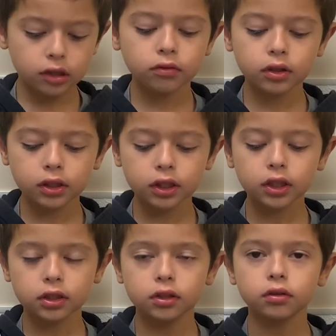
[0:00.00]
He really
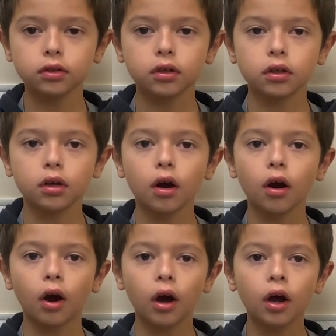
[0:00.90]
does it
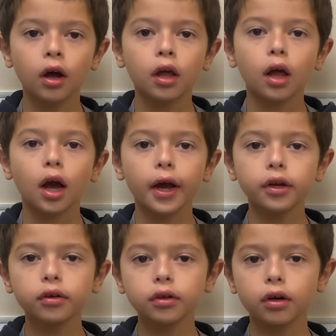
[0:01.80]
all. Uh, I
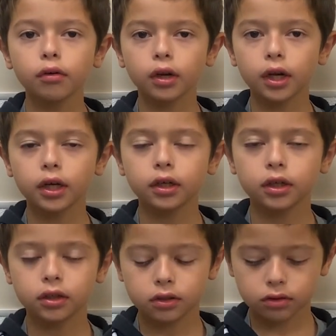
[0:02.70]
don't know what I'm
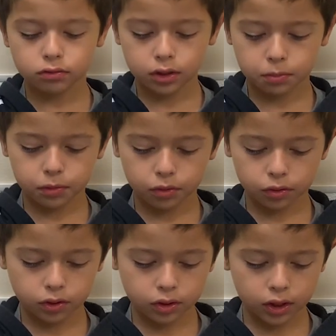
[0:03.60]
gonna do when I'm
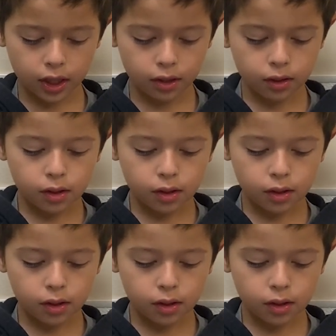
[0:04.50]
older yet,